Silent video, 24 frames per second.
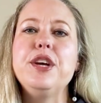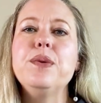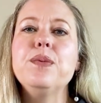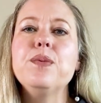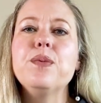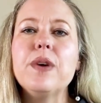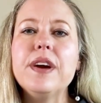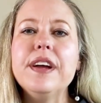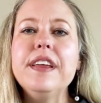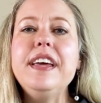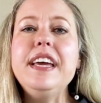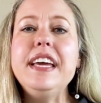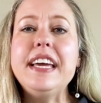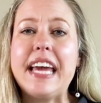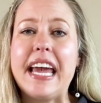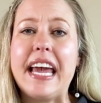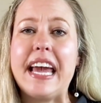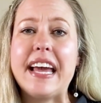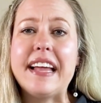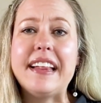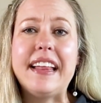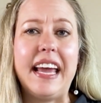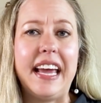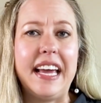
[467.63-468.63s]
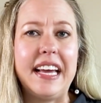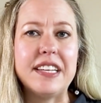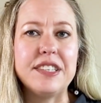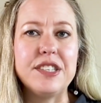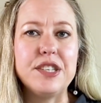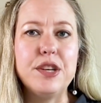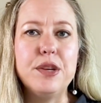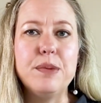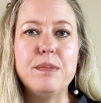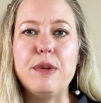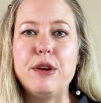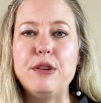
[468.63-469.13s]
You really can
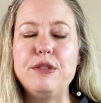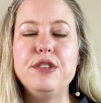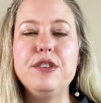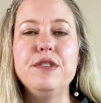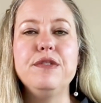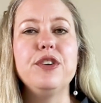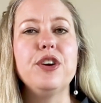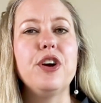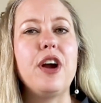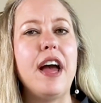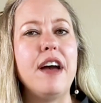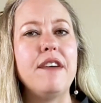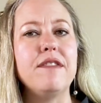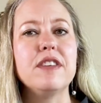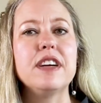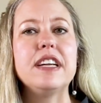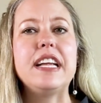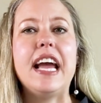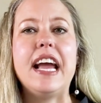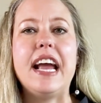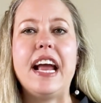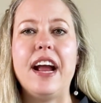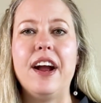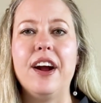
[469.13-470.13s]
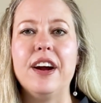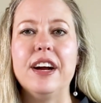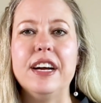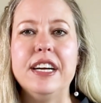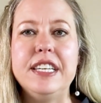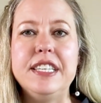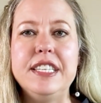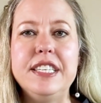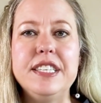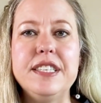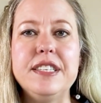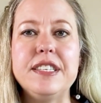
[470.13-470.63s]
handle most of your everyday
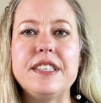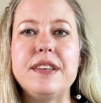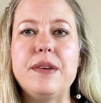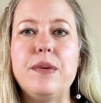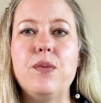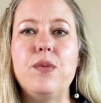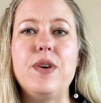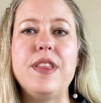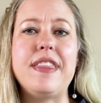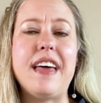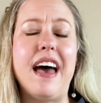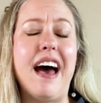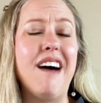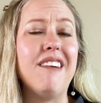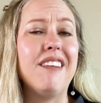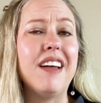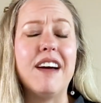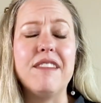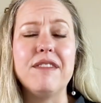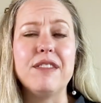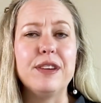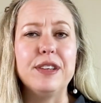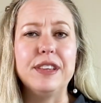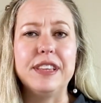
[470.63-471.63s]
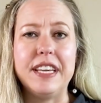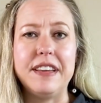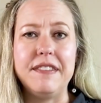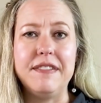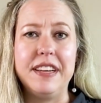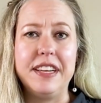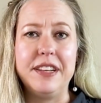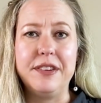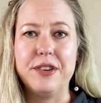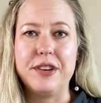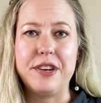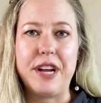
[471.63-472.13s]
errands without ever
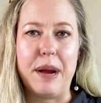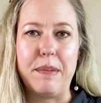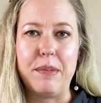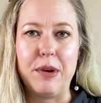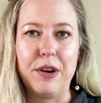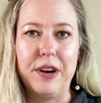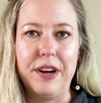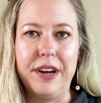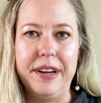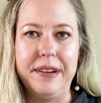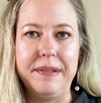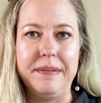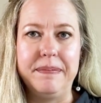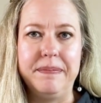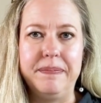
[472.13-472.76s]
leaving your neighborhood.